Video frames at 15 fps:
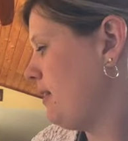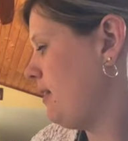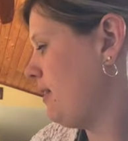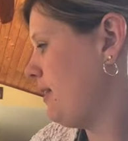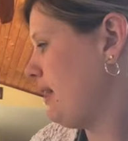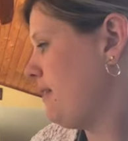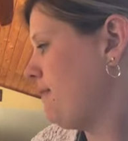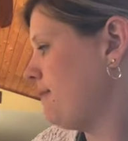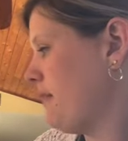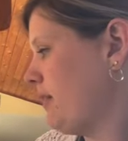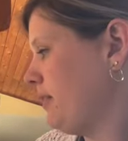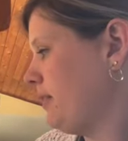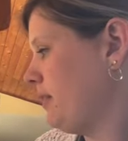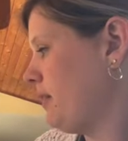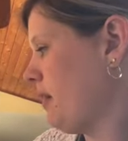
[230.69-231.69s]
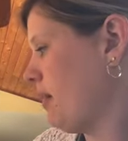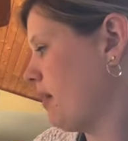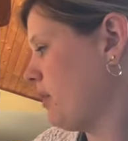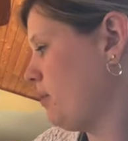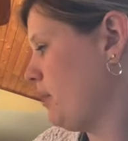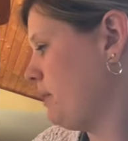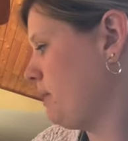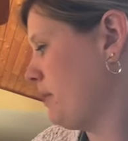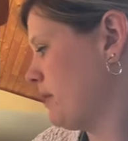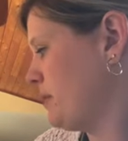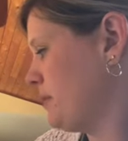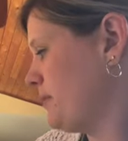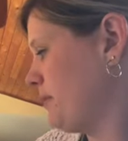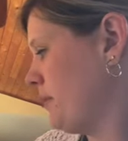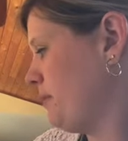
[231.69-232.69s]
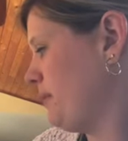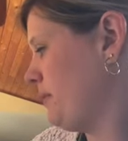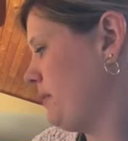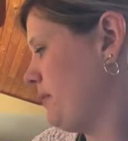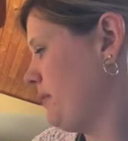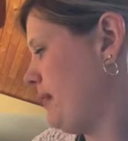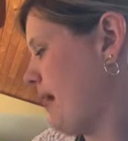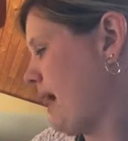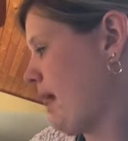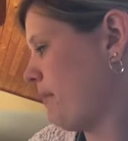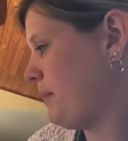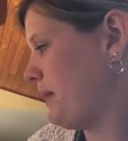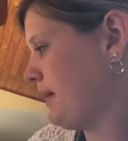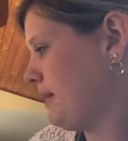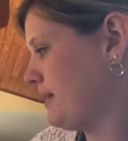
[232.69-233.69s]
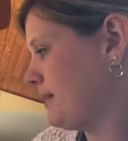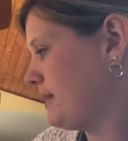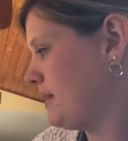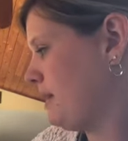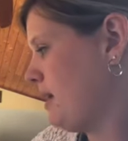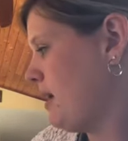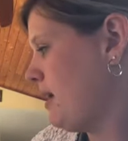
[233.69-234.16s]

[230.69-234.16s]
They felt their heart would burst from the happiness.